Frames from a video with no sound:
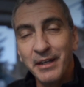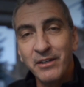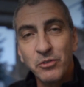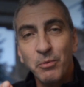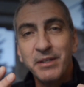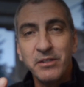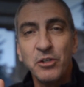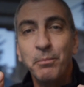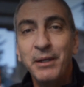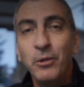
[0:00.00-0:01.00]
He just wants us
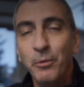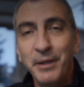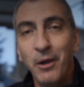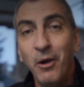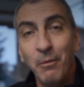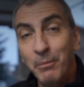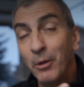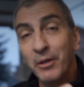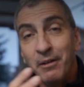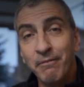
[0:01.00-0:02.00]
to be who we are,
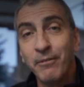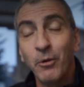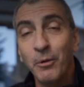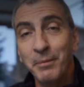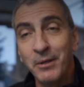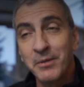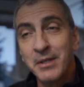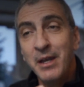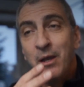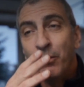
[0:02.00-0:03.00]
broken and flawed, because
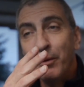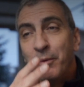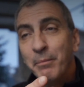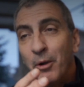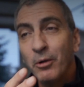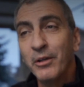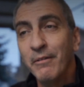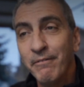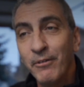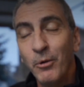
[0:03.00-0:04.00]
when we're broken
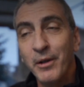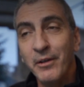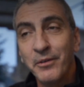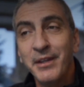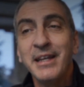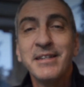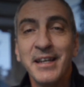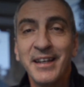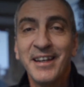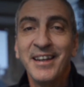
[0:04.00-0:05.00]
and flawed and
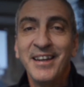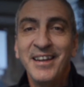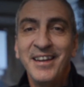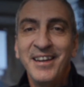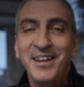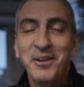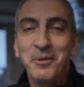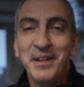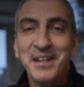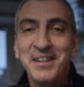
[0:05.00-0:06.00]
authentic,
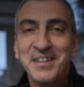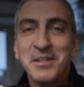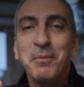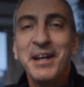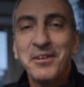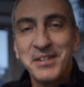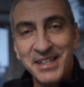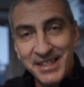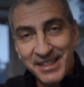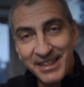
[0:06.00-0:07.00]
well then someone else
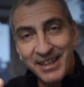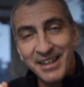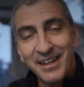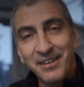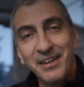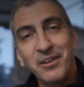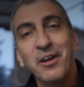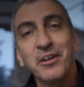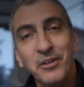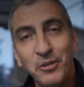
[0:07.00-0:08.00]
can see that
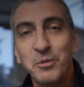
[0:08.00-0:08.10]
God can use